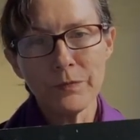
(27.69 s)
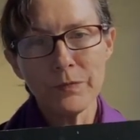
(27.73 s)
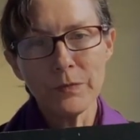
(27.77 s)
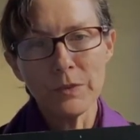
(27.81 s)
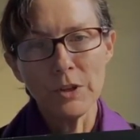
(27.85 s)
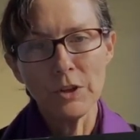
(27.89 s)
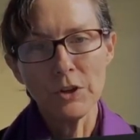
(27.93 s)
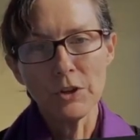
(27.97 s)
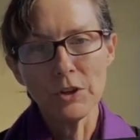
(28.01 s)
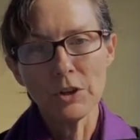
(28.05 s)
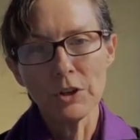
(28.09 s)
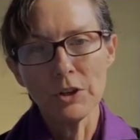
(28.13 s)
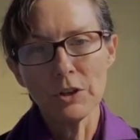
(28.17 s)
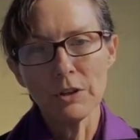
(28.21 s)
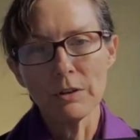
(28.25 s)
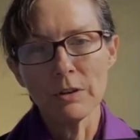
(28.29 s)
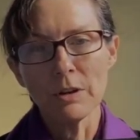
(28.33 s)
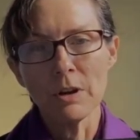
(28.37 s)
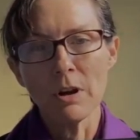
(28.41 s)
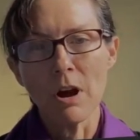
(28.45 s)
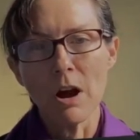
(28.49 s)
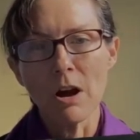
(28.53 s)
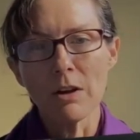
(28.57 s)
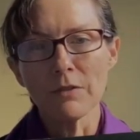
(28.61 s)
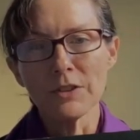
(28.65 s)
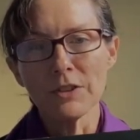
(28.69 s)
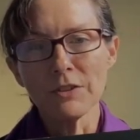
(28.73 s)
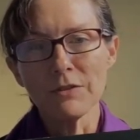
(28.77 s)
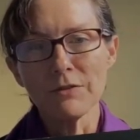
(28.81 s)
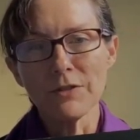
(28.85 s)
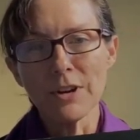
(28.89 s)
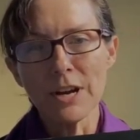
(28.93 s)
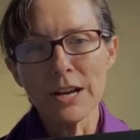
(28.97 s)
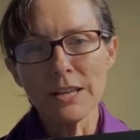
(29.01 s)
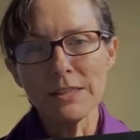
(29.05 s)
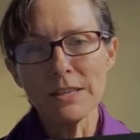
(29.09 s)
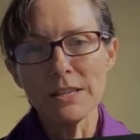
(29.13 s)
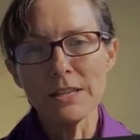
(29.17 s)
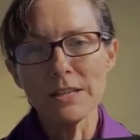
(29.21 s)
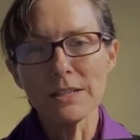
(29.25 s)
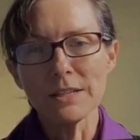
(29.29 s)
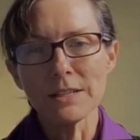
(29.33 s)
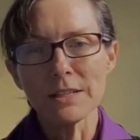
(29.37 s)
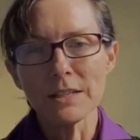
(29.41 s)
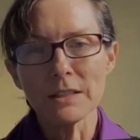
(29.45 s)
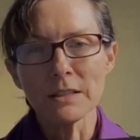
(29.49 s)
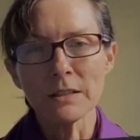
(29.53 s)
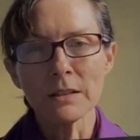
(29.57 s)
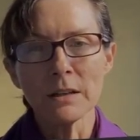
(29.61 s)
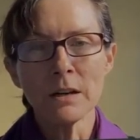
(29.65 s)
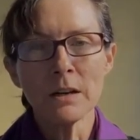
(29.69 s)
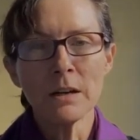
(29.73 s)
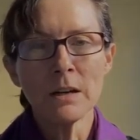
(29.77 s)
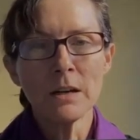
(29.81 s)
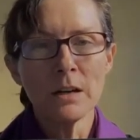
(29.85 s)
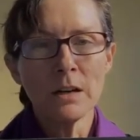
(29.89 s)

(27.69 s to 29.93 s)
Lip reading: You can often find these at